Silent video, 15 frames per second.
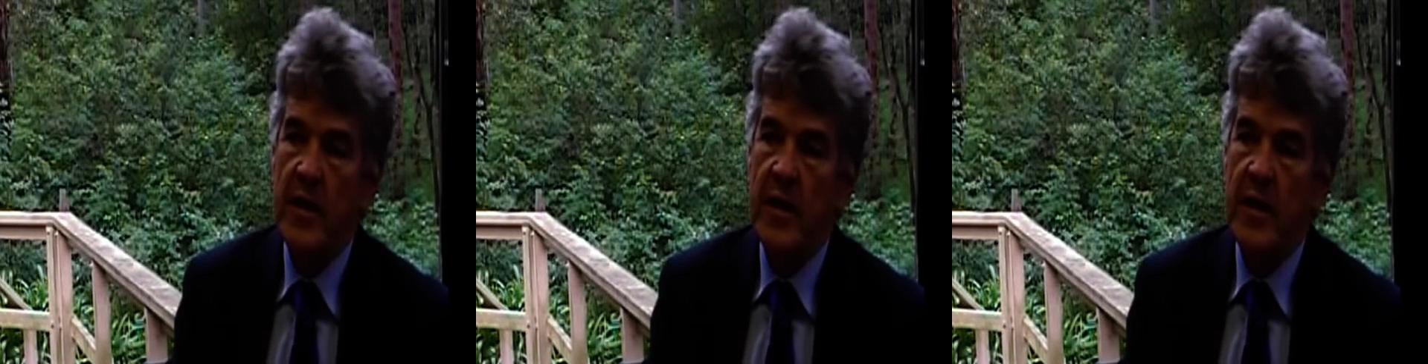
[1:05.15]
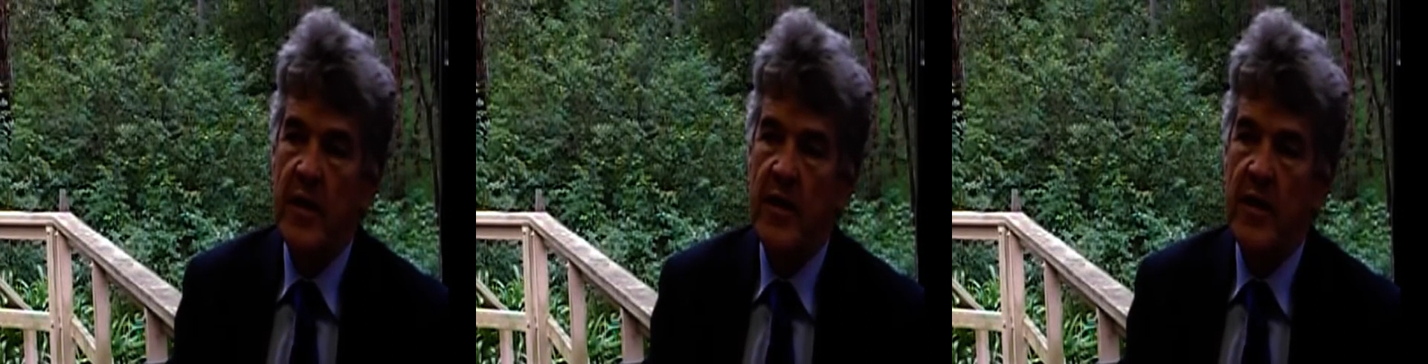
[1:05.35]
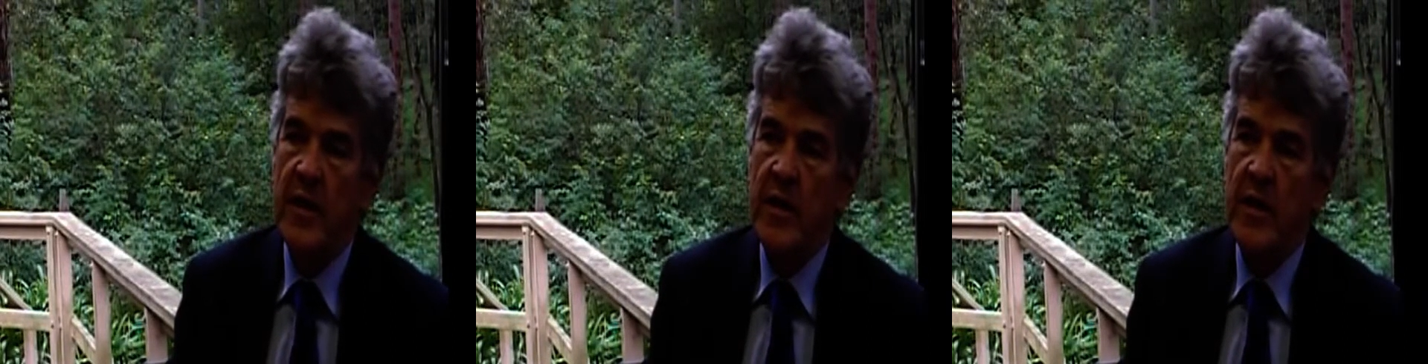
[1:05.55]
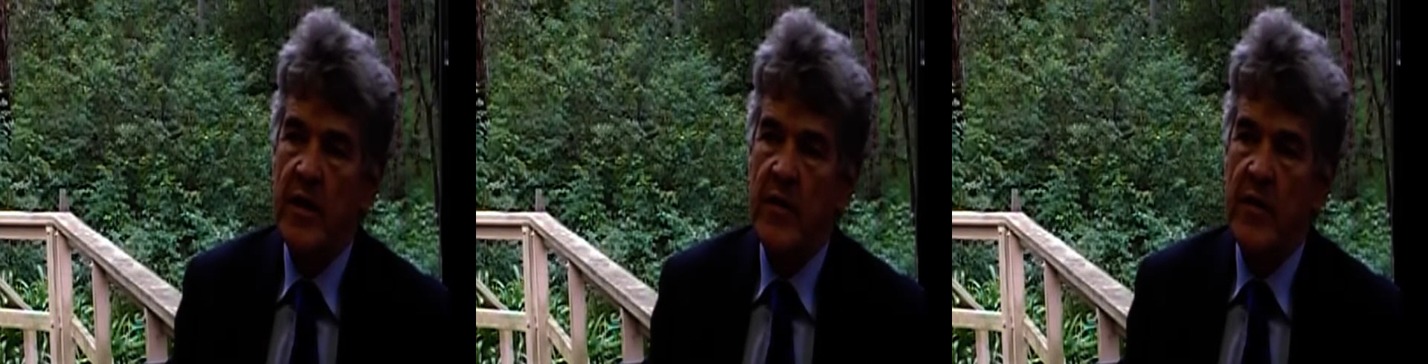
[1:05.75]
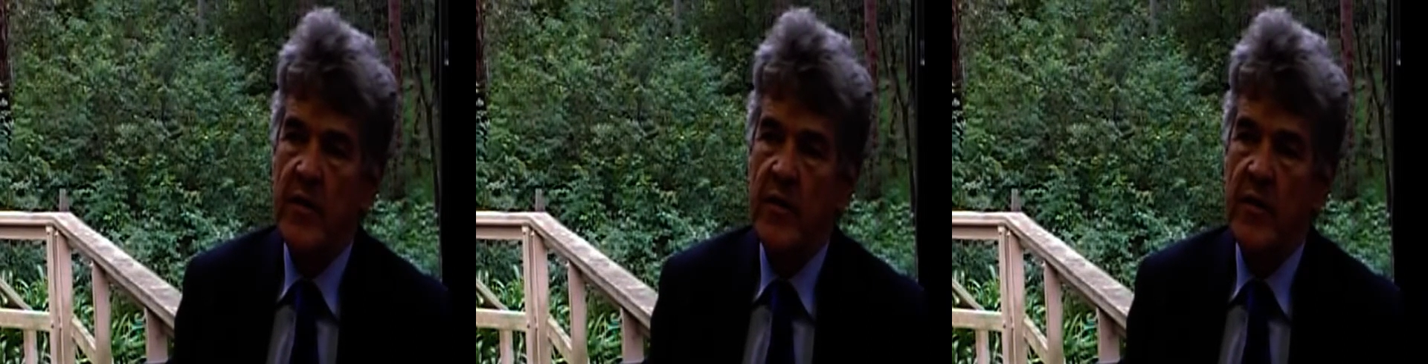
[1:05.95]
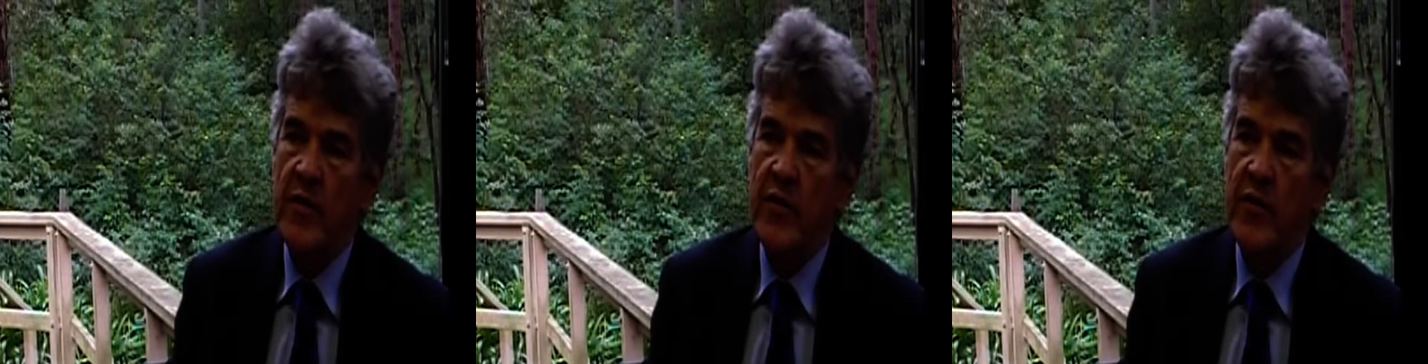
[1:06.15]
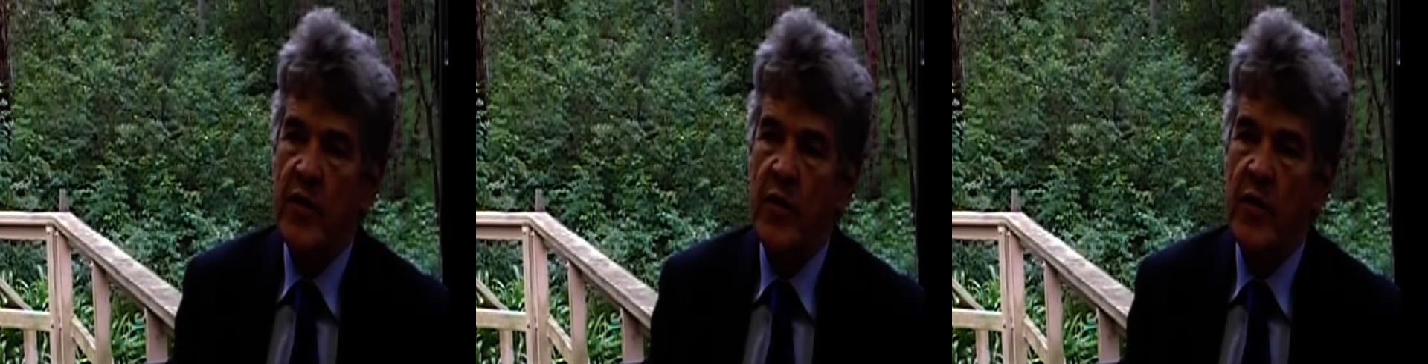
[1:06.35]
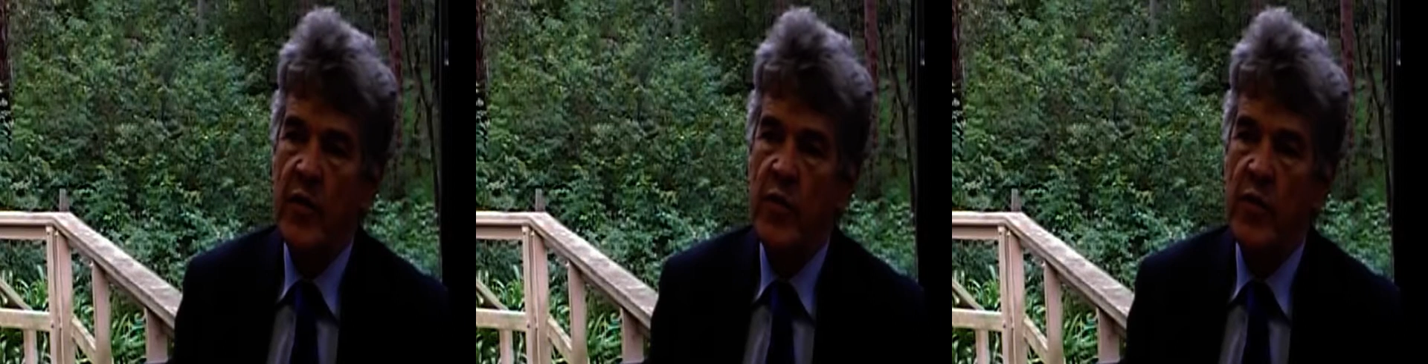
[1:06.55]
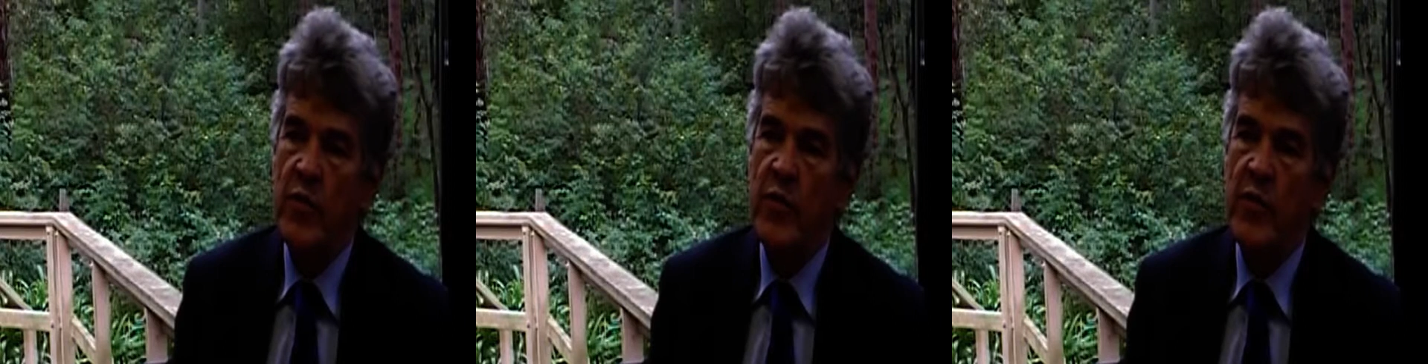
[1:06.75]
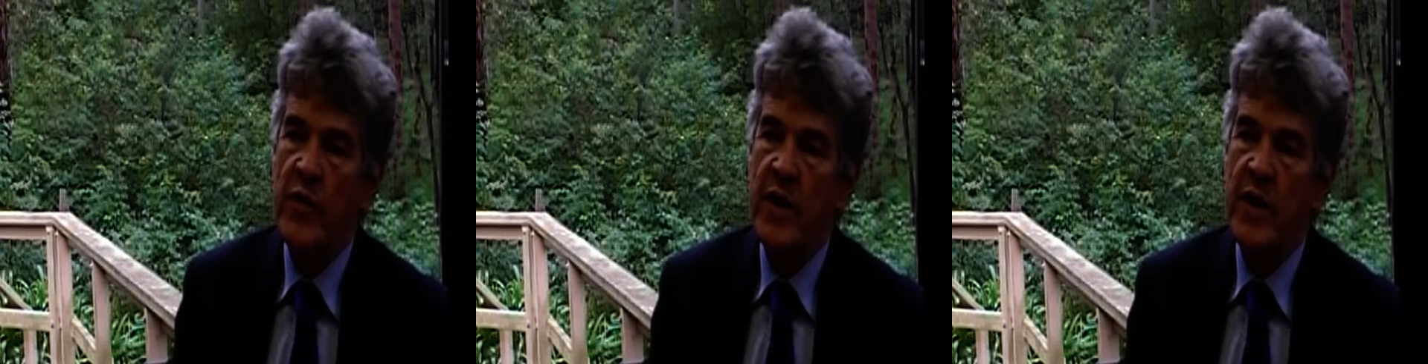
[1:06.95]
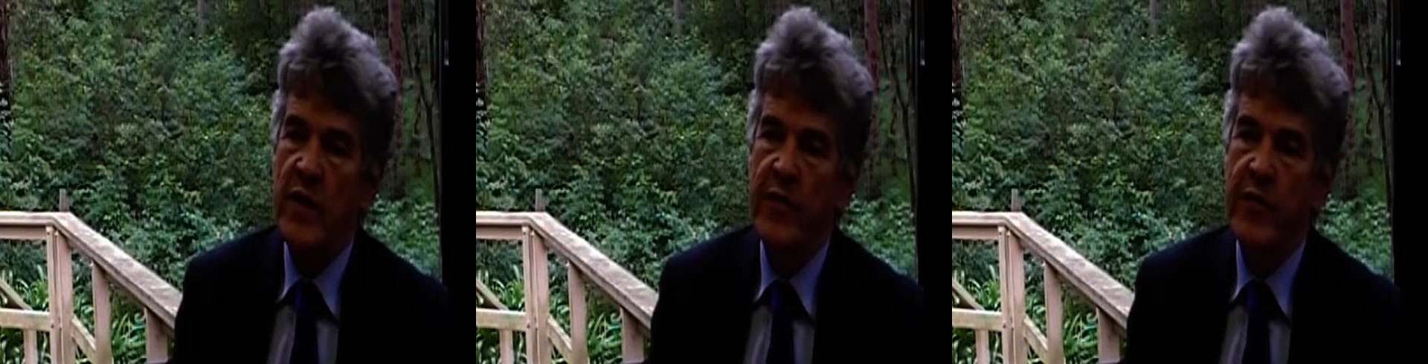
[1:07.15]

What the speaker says: And so the